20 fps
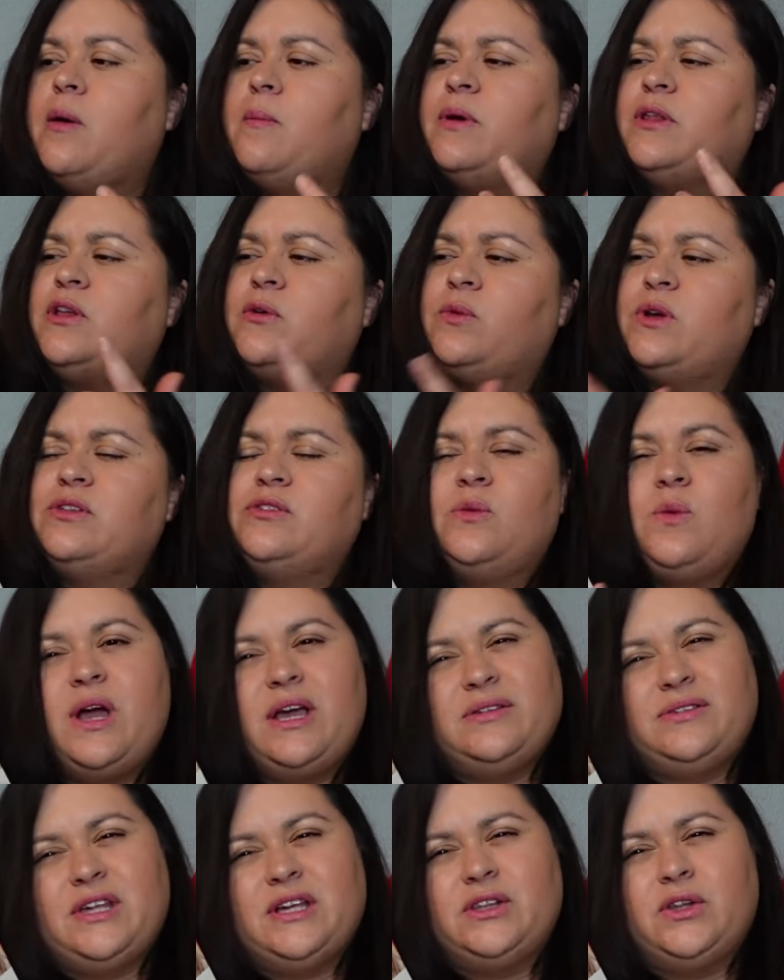But the reason why
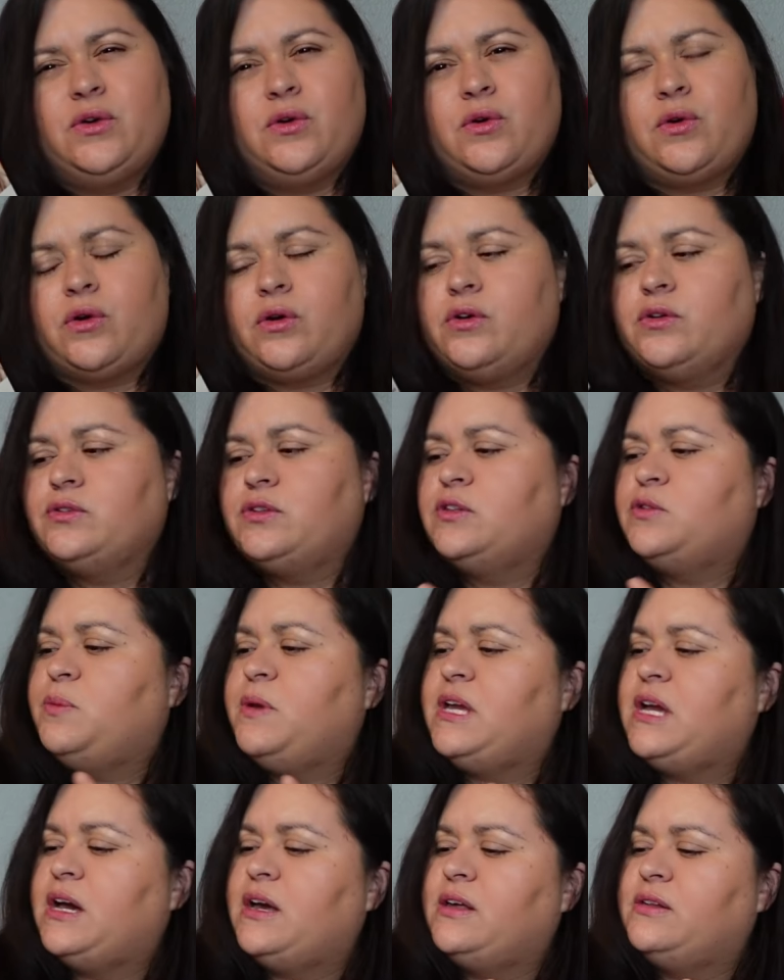I say little girls is
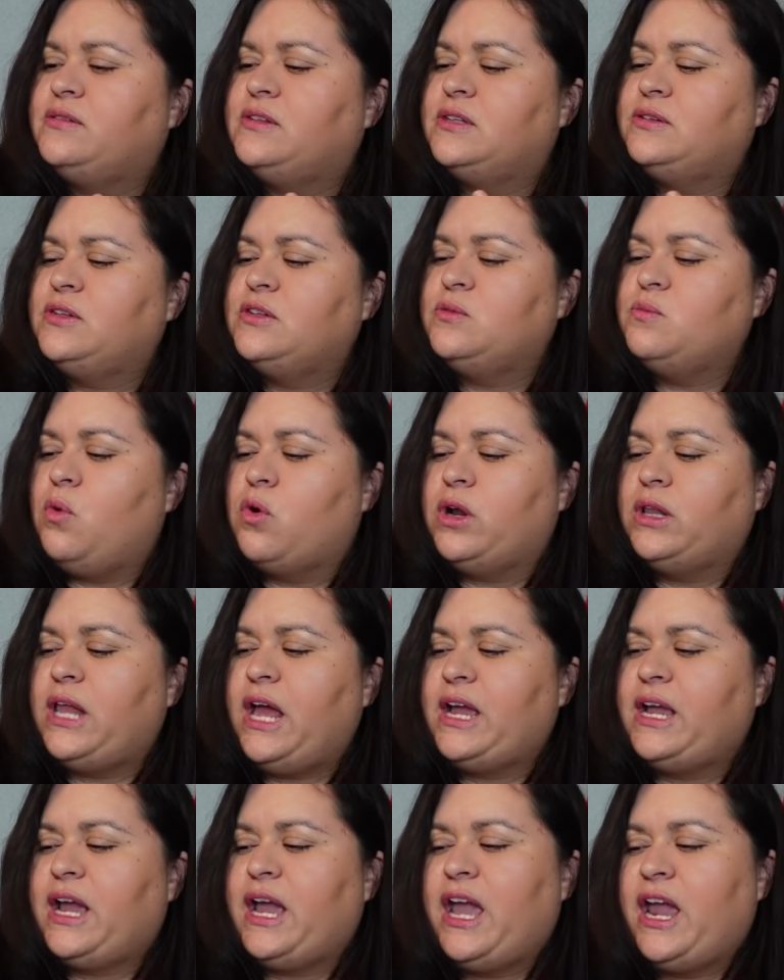because this is more
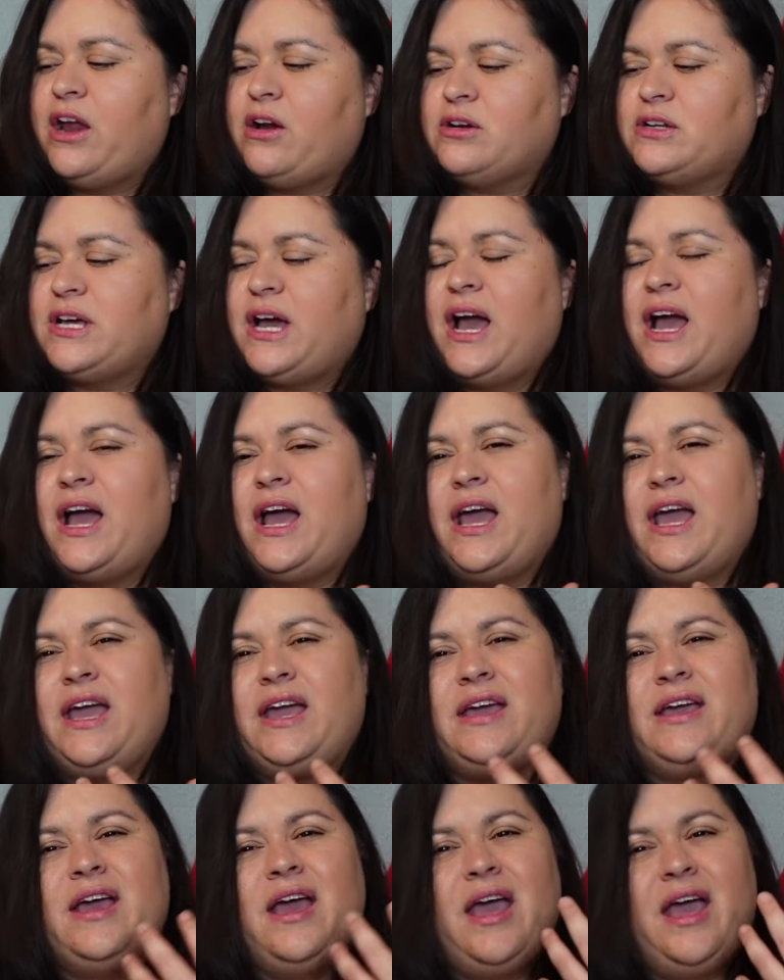like a hair
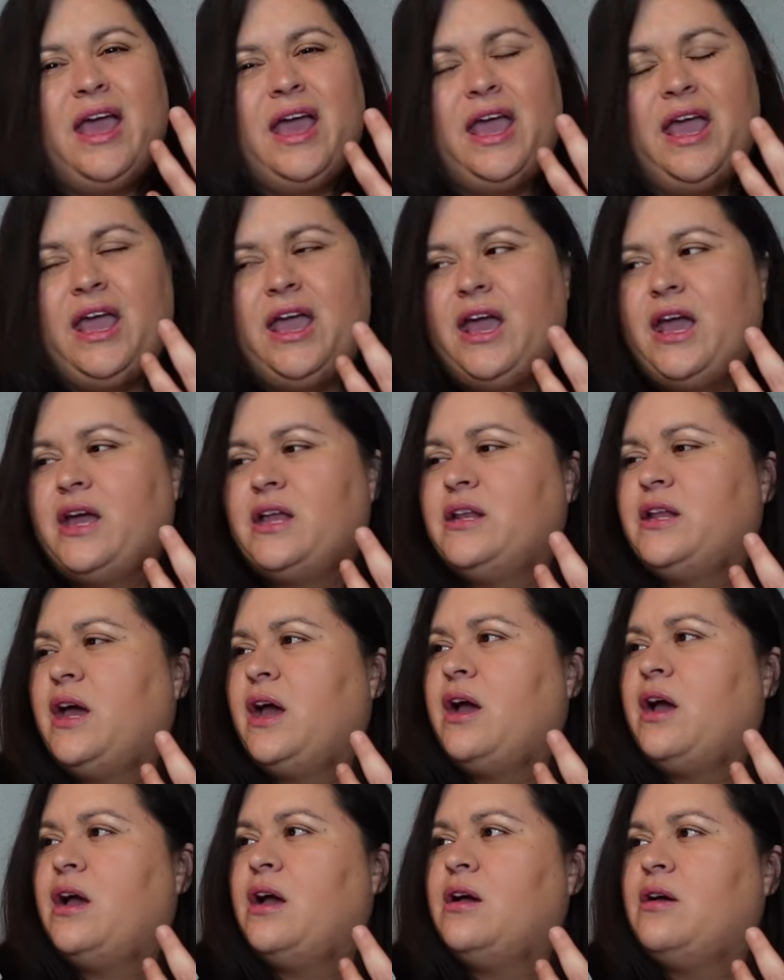tie and
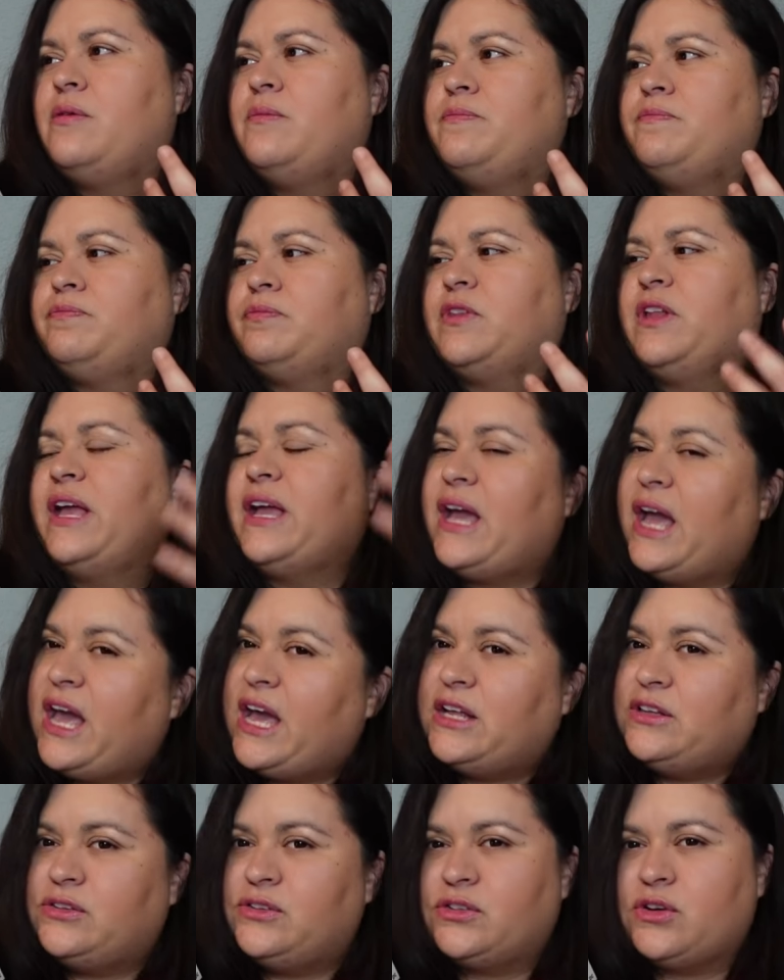um, like a
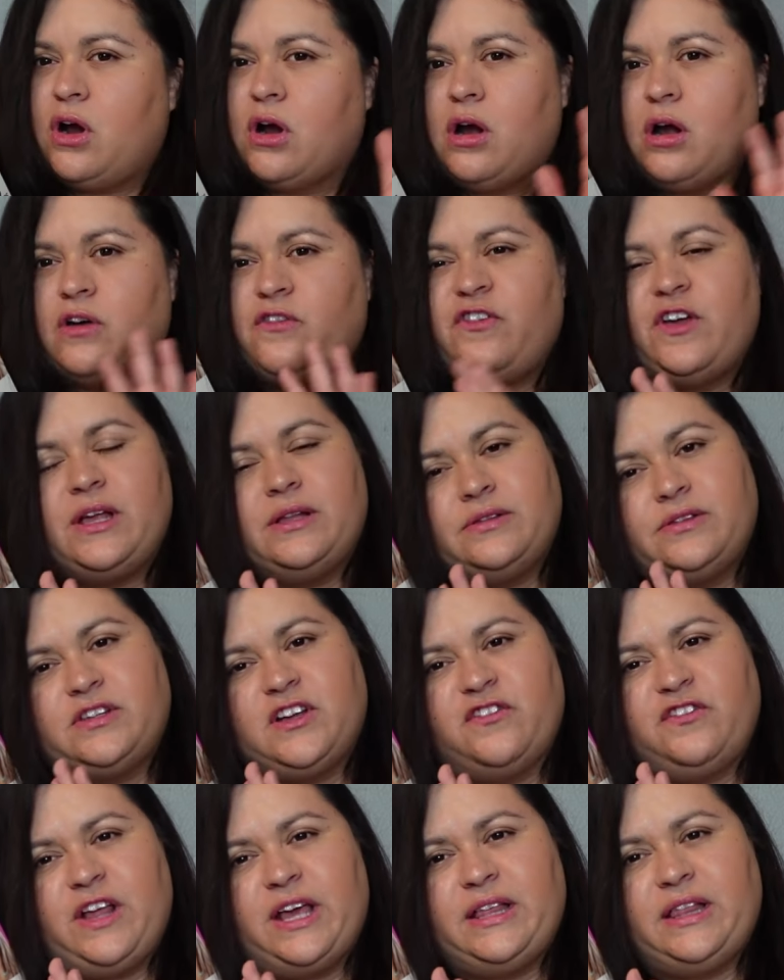headscarf and
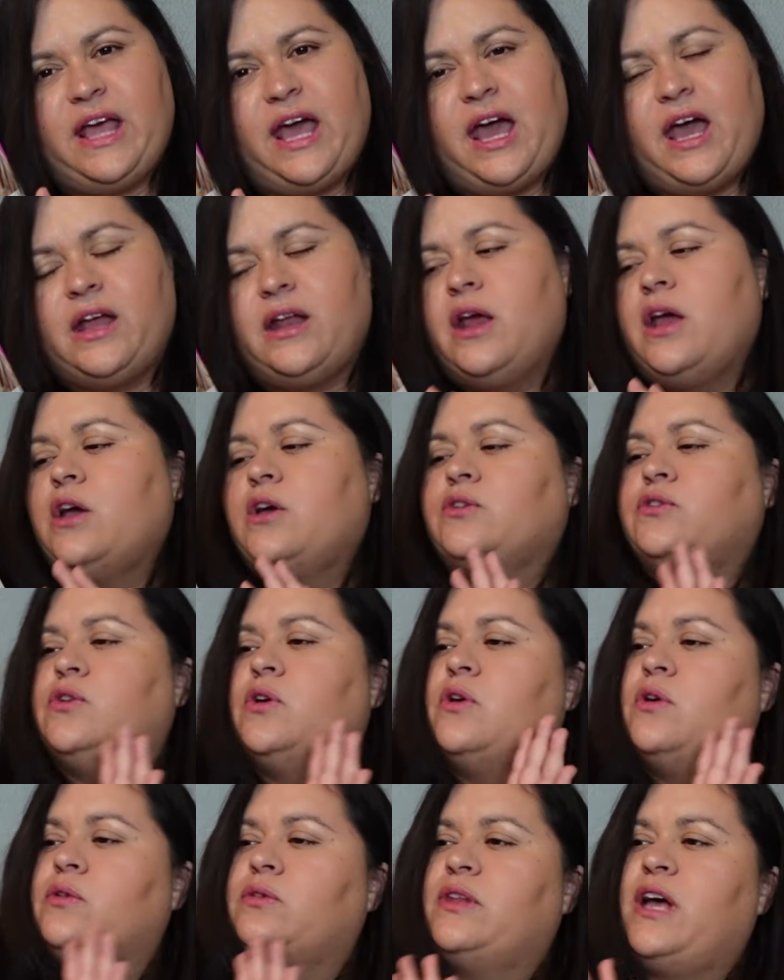stuff like that.
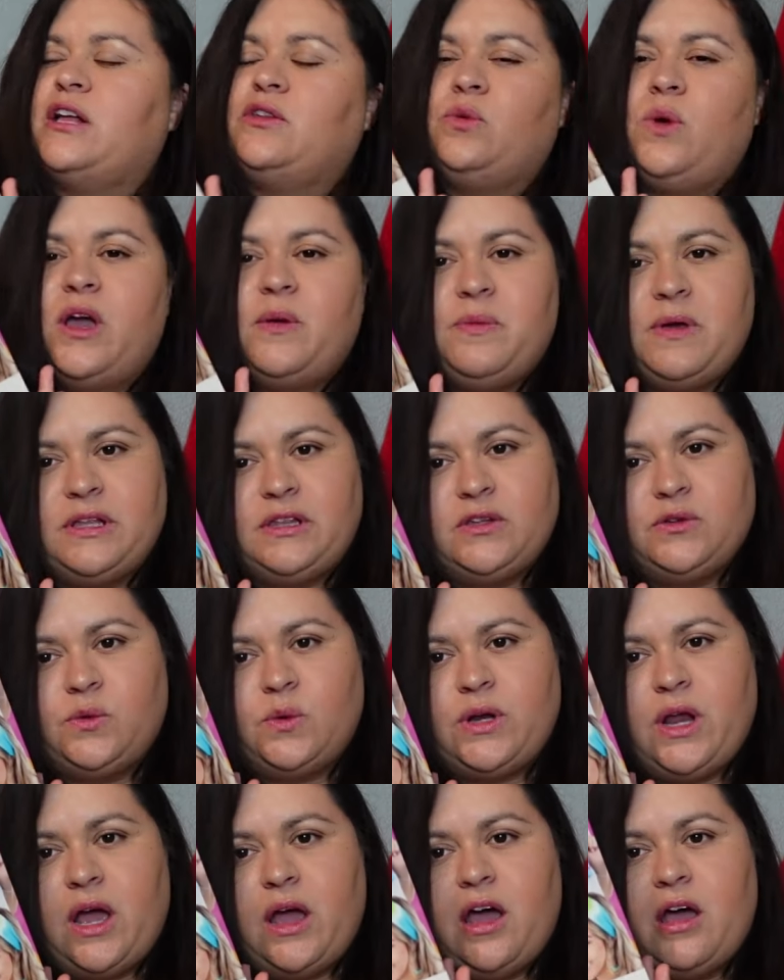So that's why I picked this
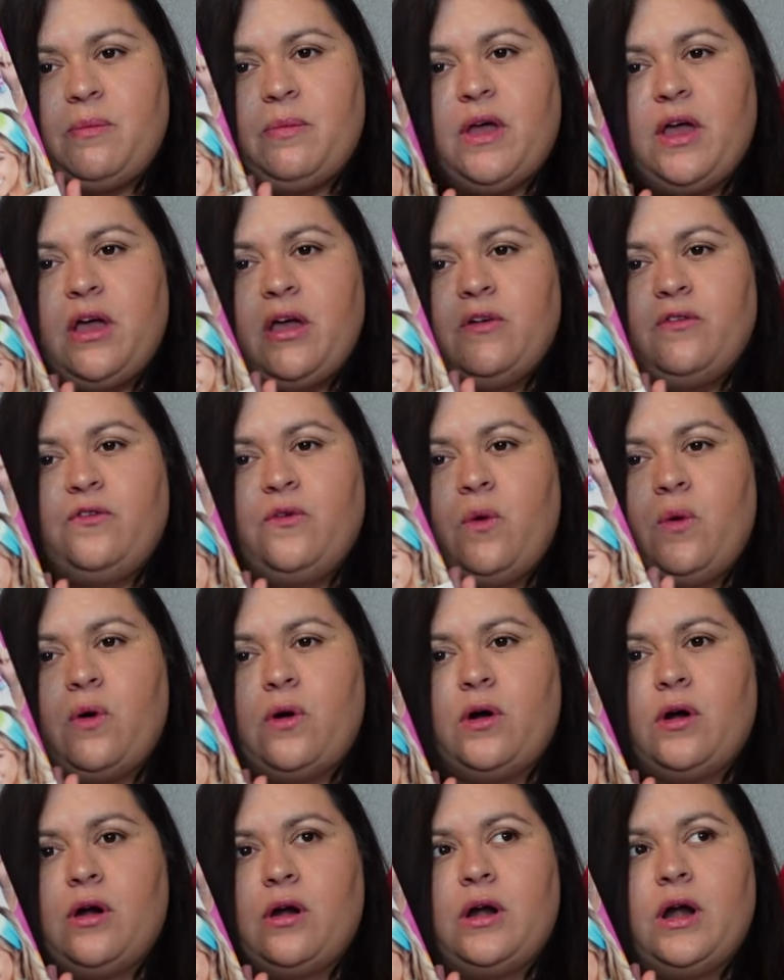one up
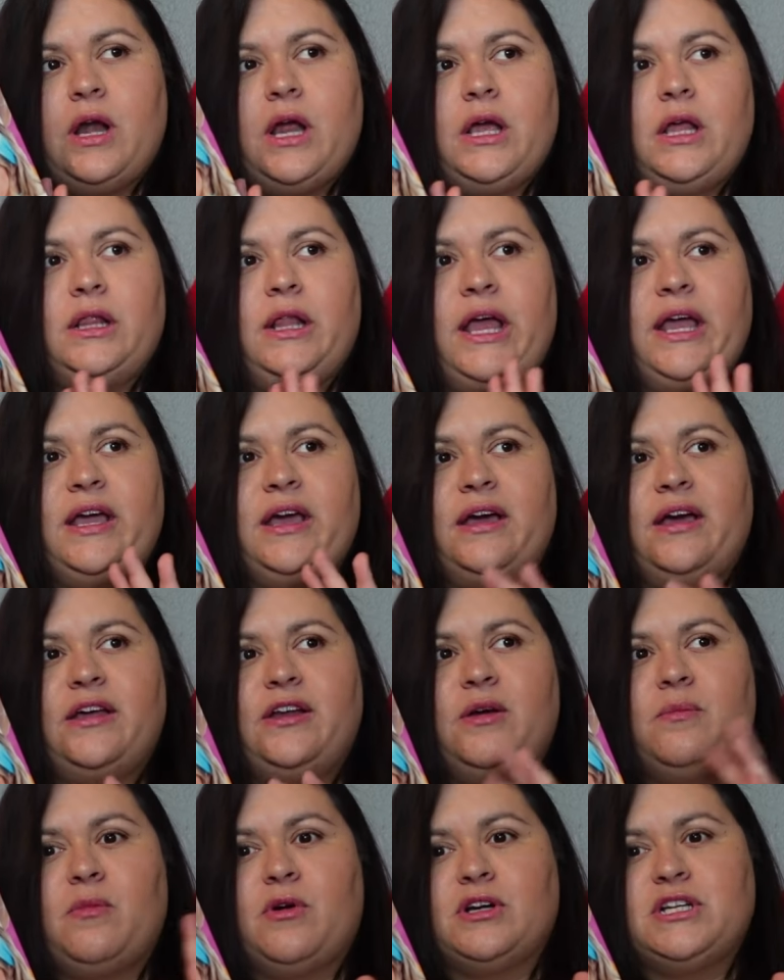for like
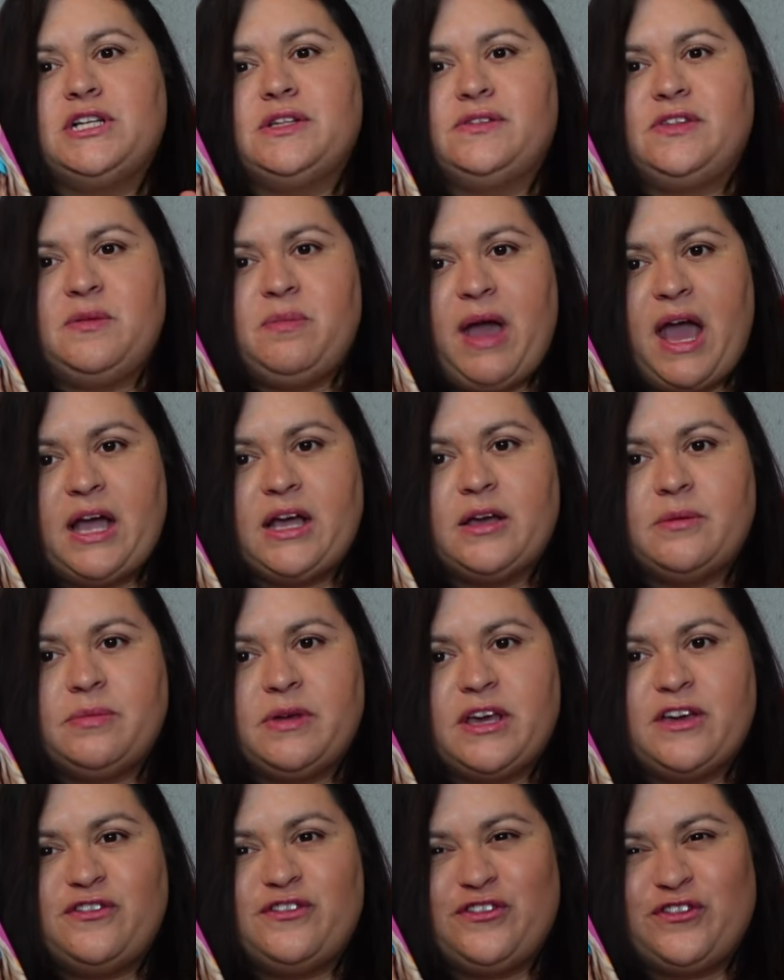an emergency backup
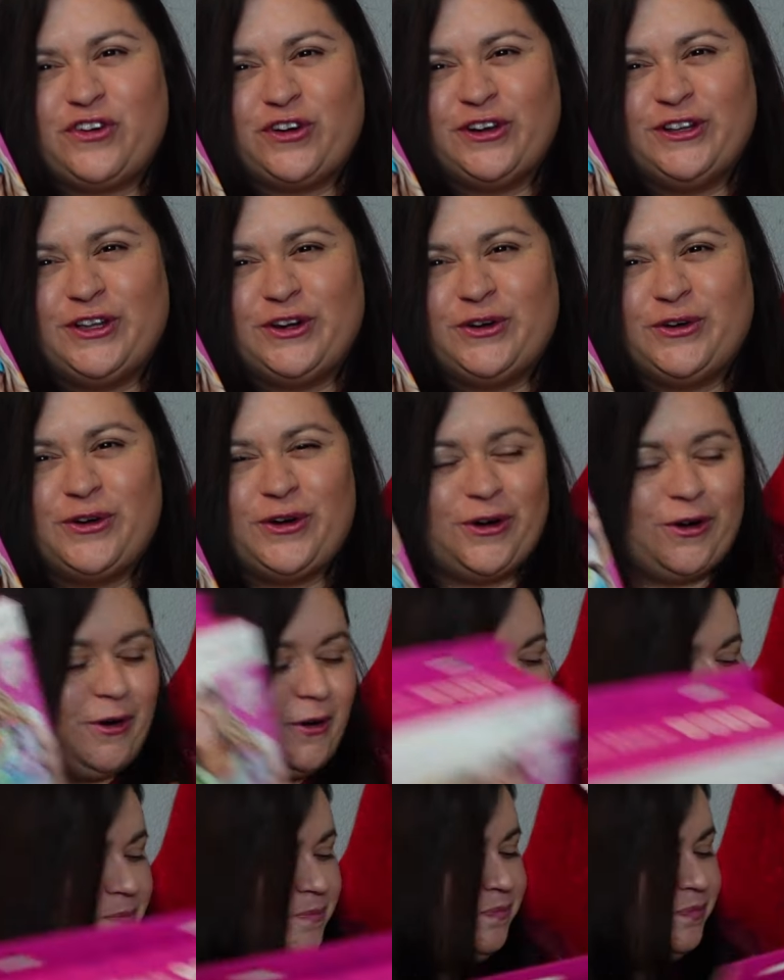gift for a little girl.